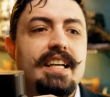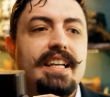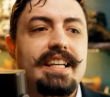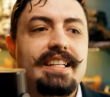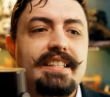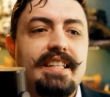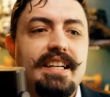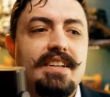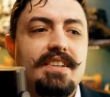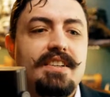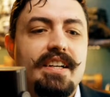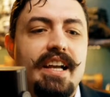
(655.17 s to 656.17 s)
is
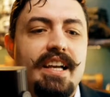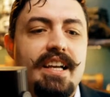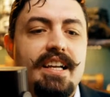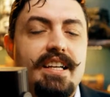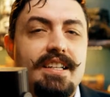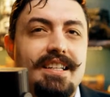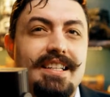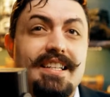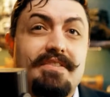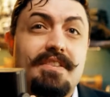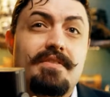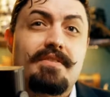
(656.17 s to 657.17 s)
there a
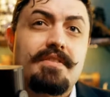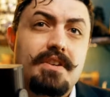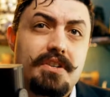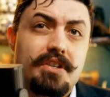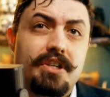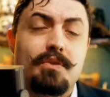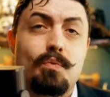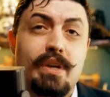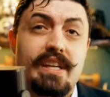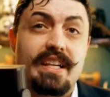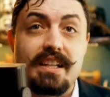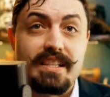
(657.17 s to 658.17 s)
different version we
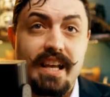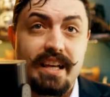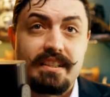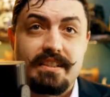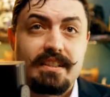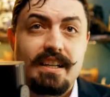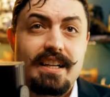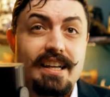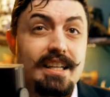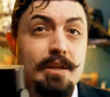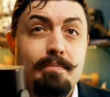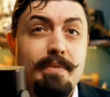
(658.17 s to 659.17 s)
can test?
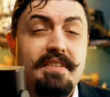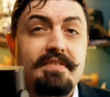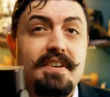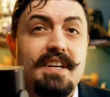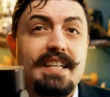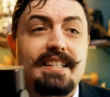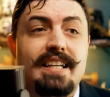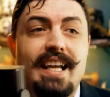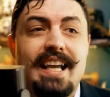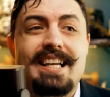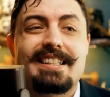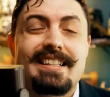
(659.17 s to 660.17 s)
You may find that,
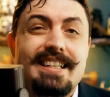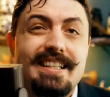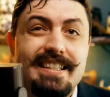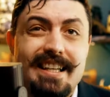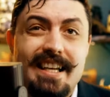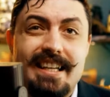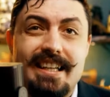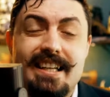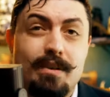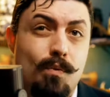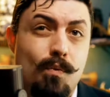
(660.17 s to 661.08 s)
hey, instead of saying in